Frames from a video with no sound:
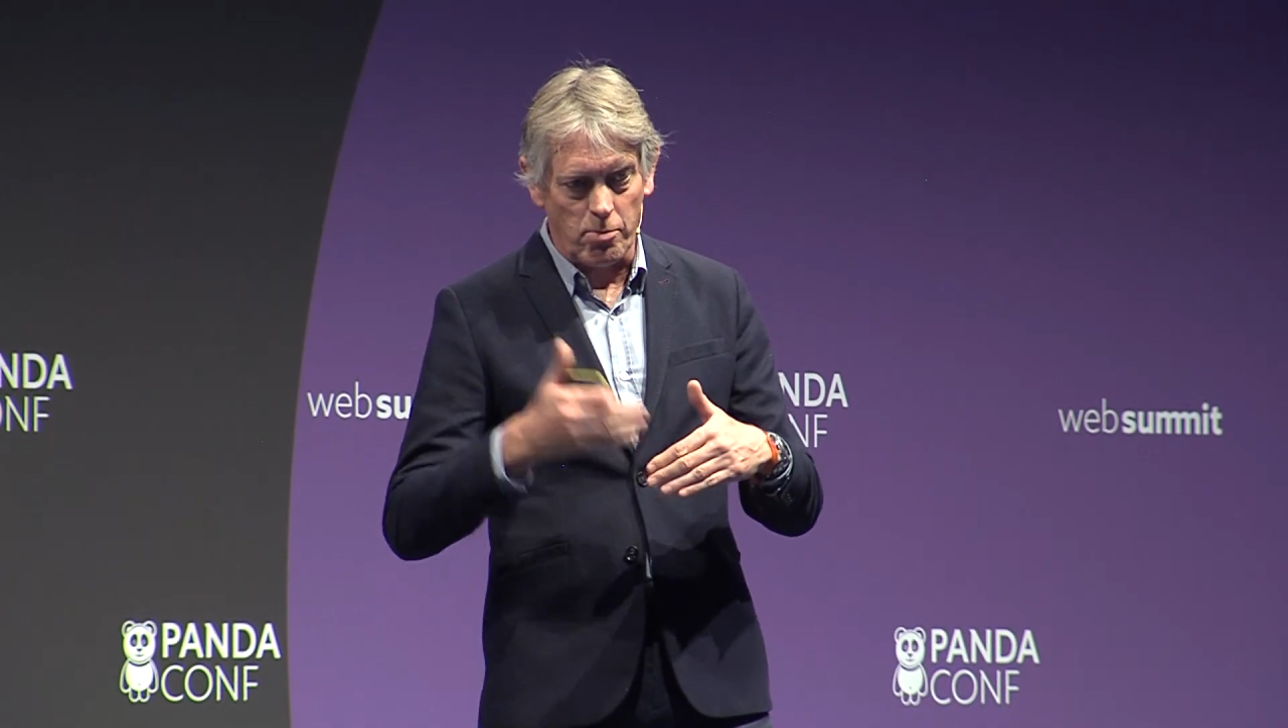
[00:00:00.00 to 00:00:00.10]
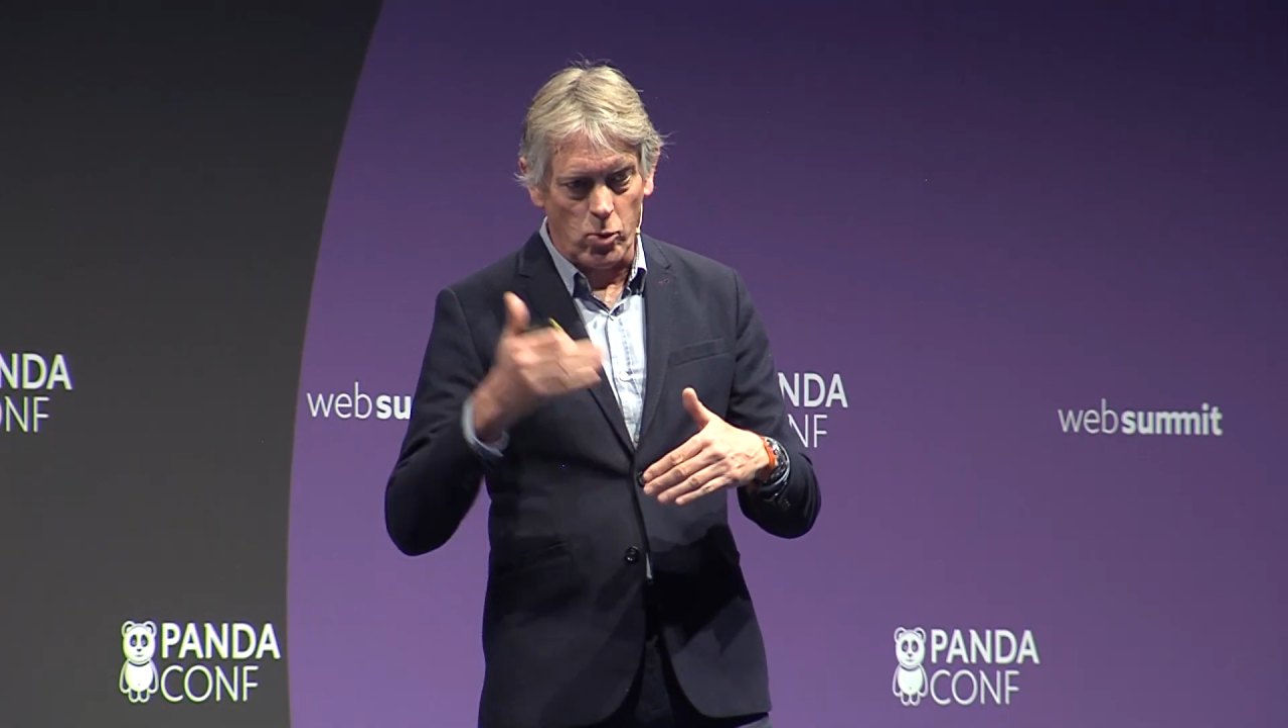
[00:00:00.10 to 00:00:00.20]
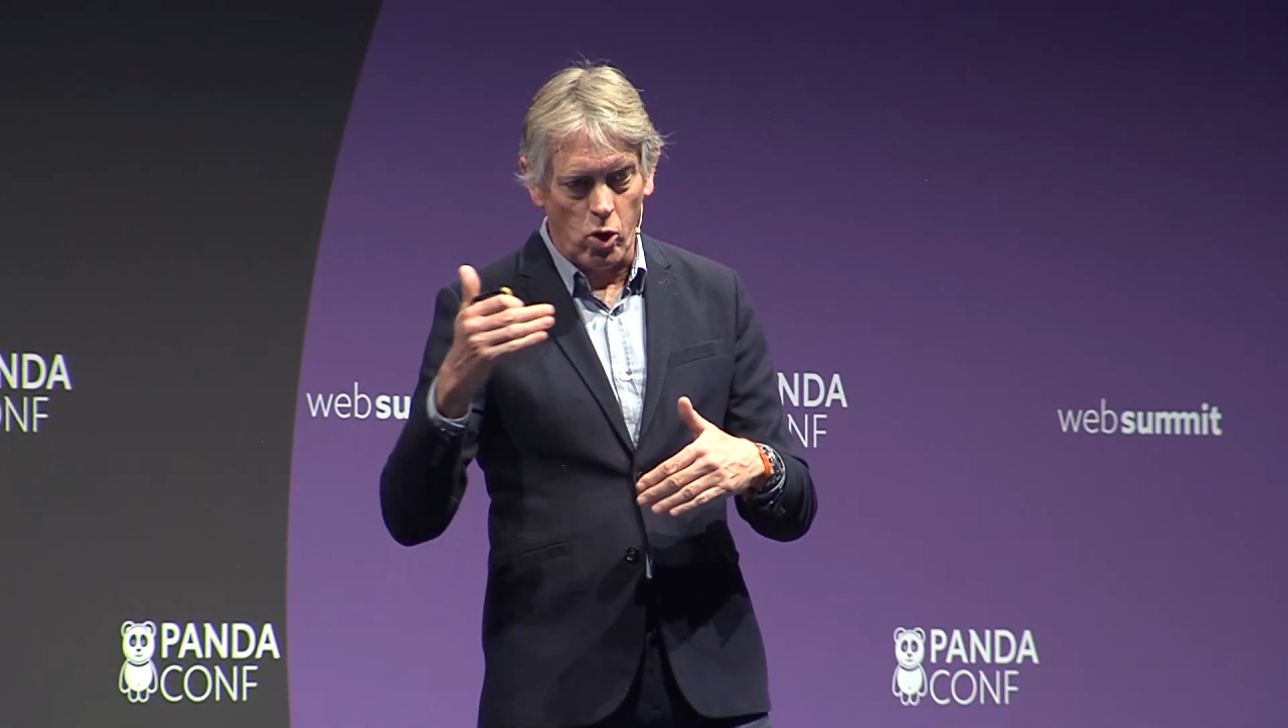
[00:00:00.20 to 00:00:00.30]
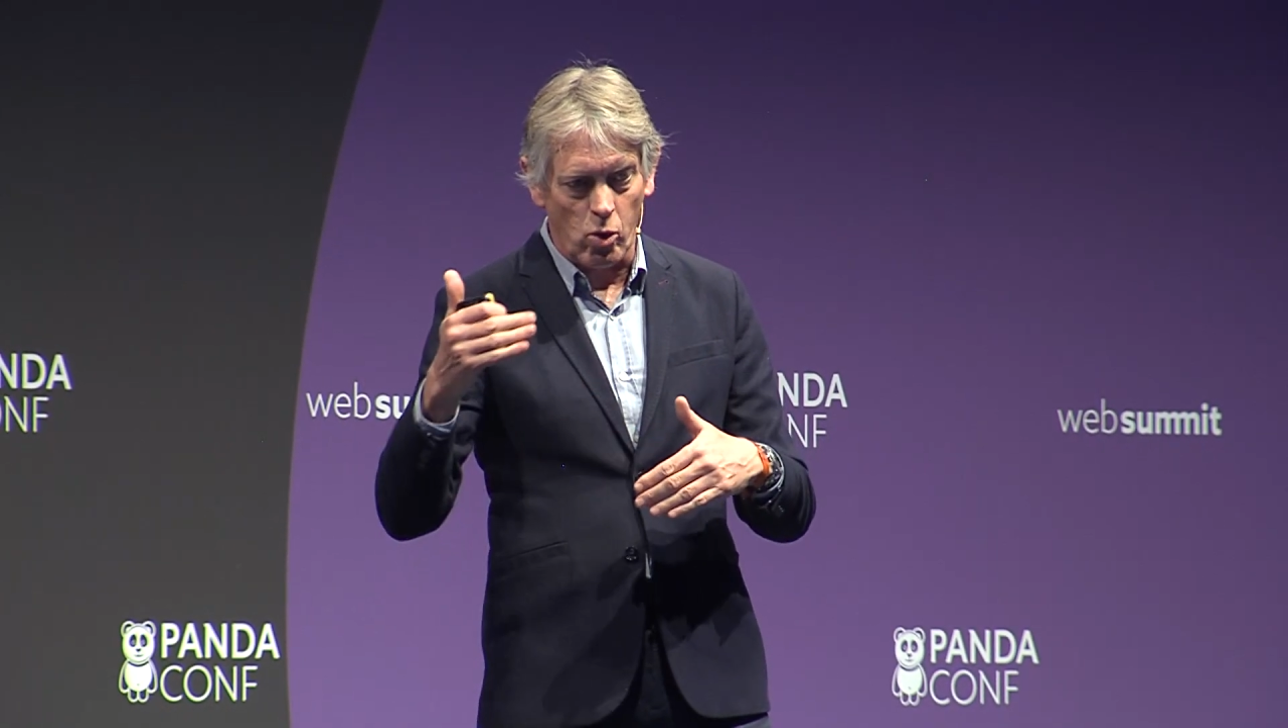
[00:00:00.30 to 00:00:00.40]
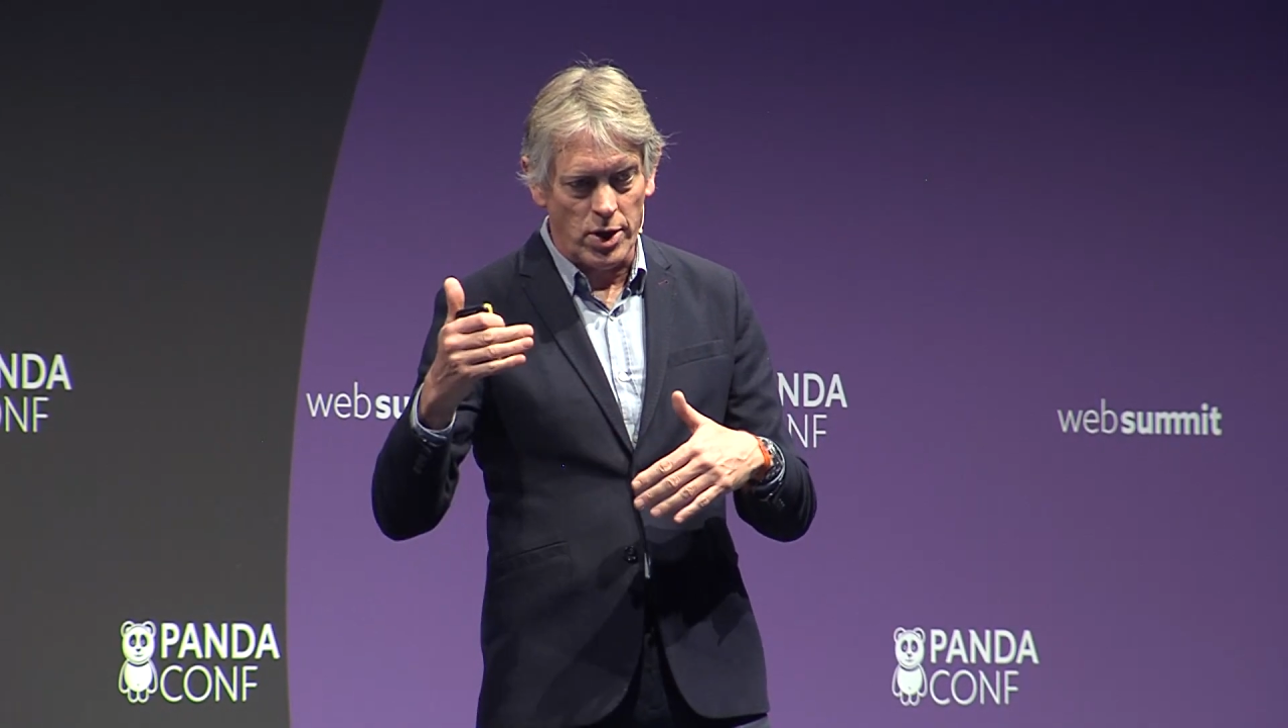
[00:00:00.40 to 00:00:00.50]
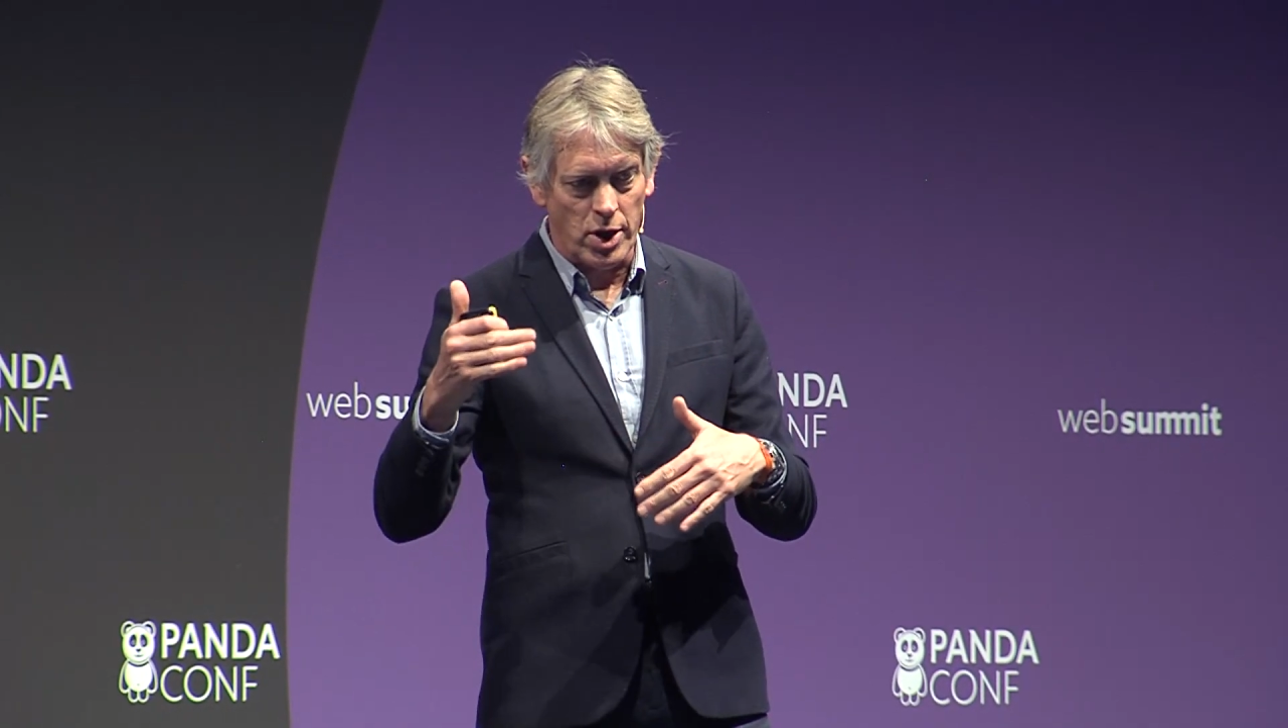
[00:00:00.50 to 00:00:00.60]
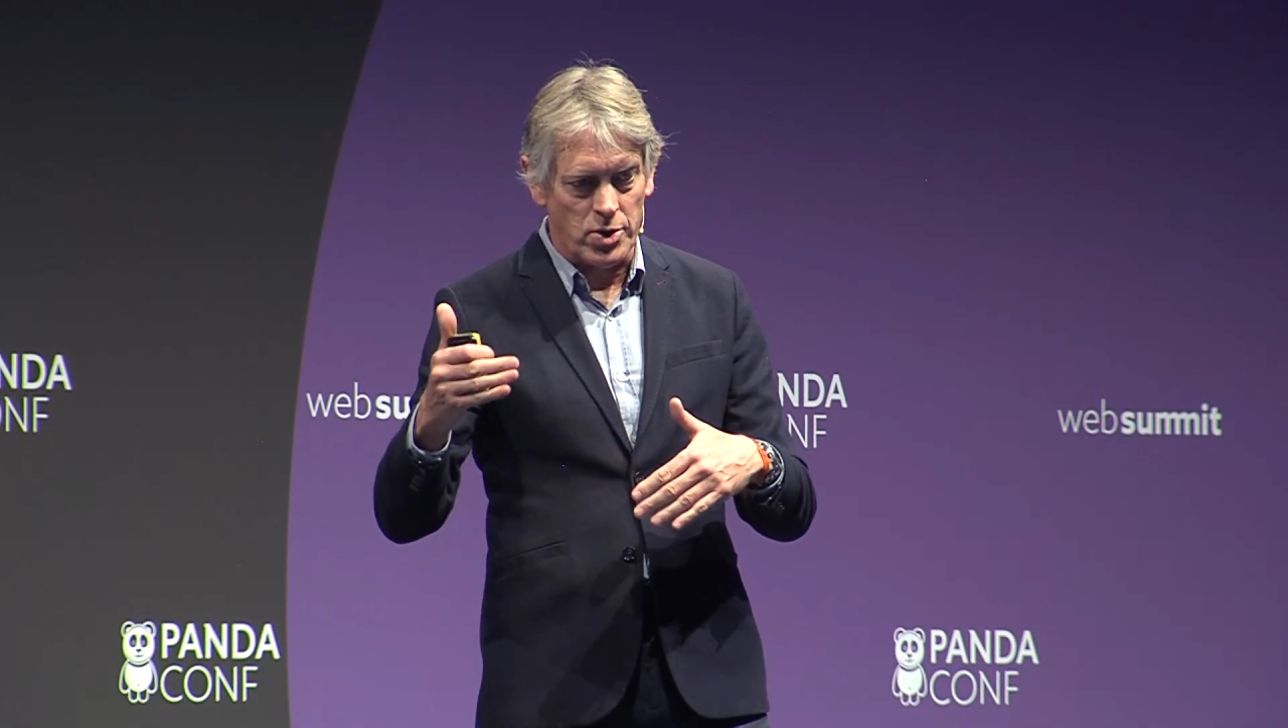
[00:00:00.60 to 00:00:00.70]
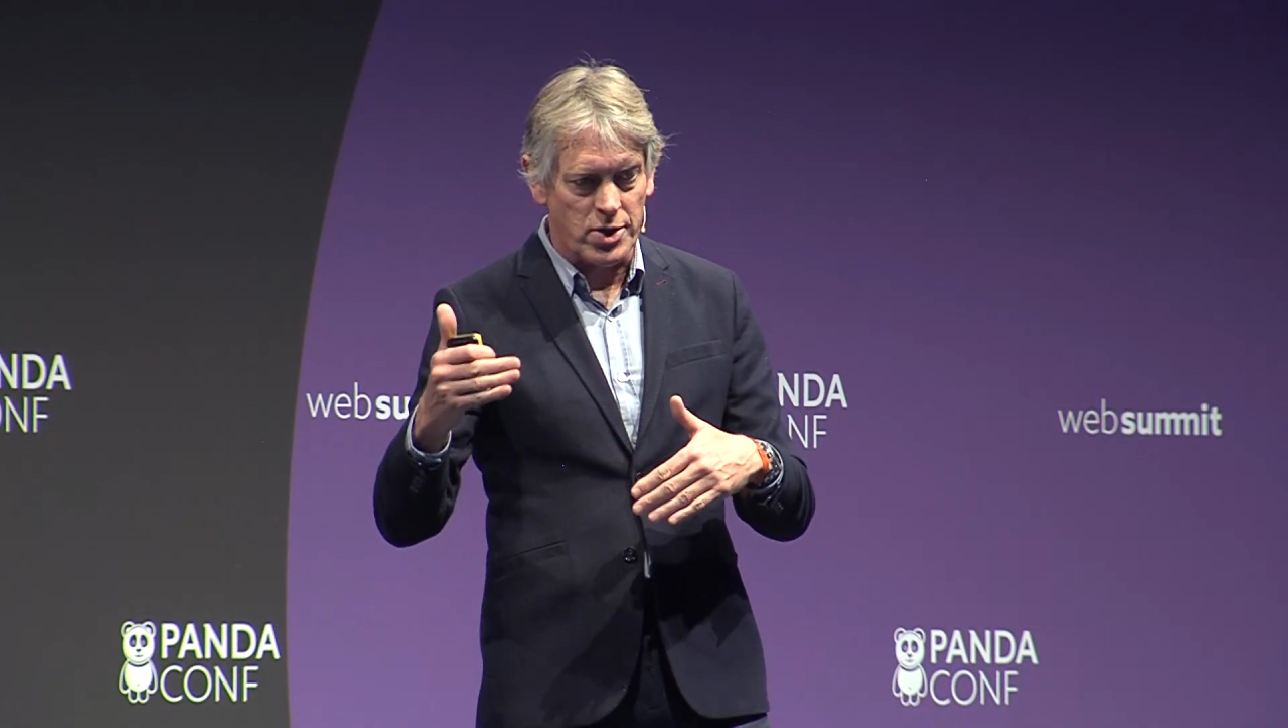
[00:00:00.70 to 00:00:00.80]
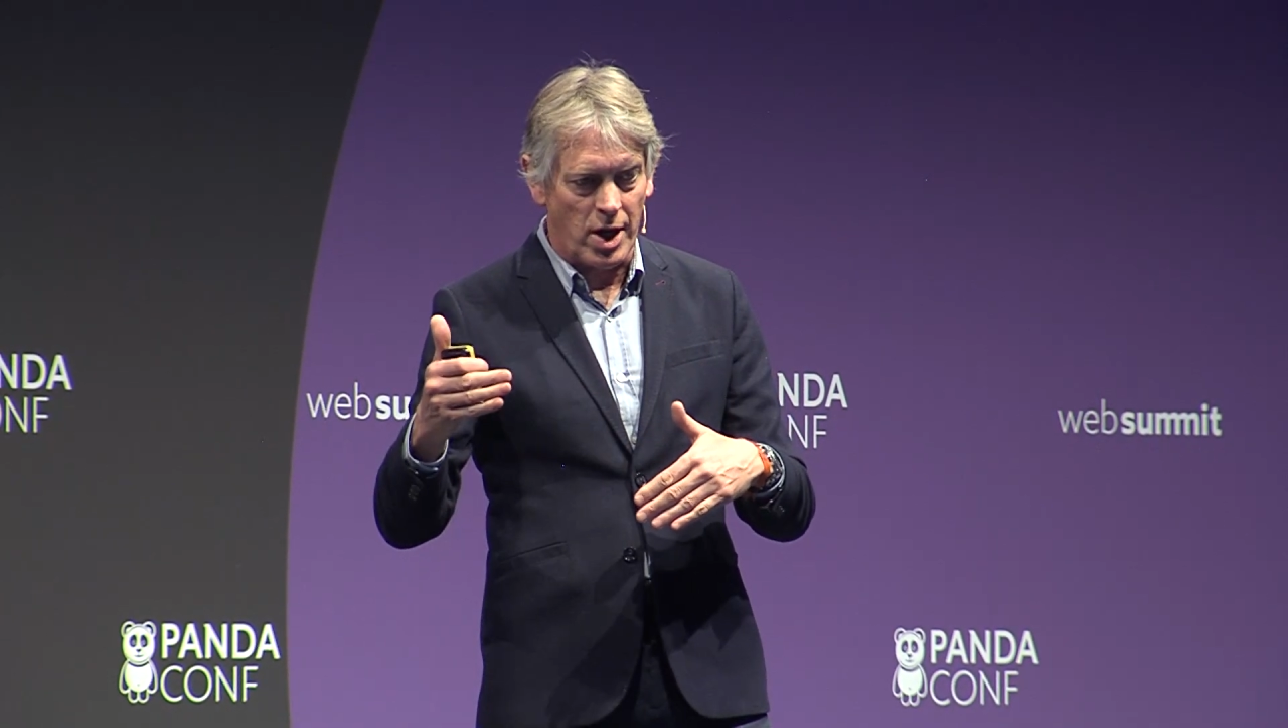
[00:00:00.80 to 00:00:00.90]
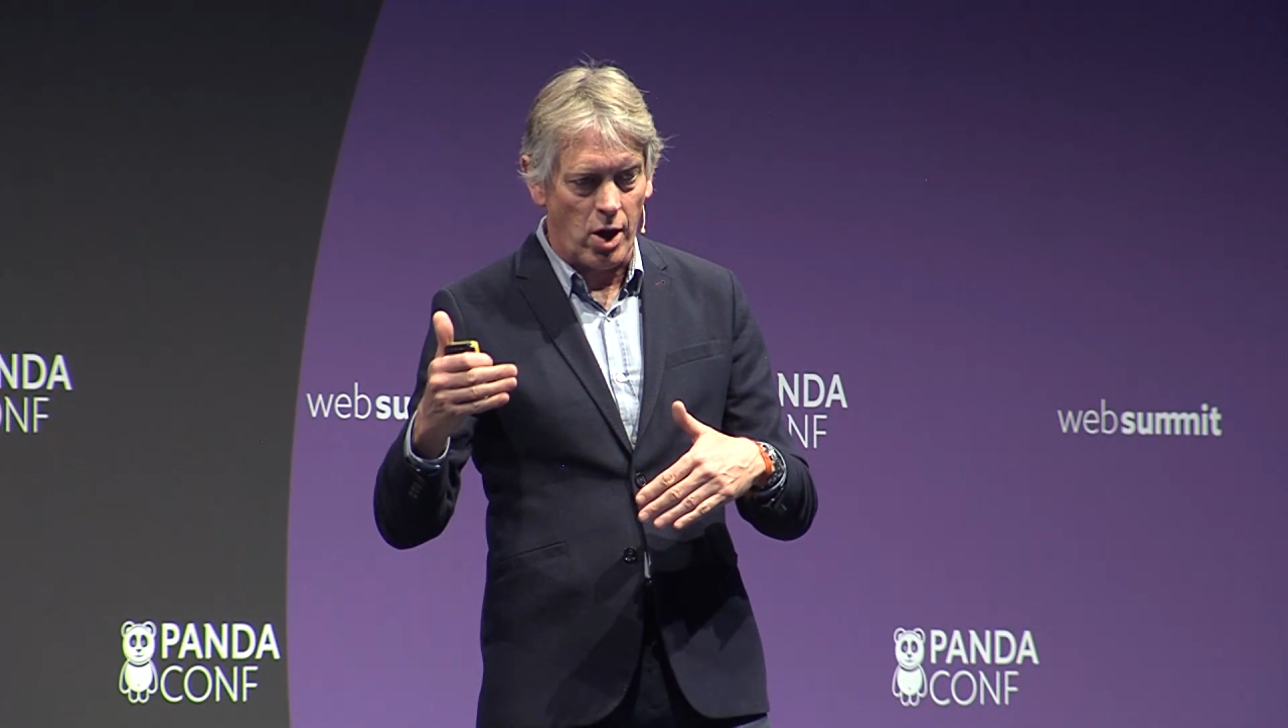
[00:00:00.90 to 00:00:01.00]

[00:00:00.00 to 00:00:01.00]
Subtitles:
more with those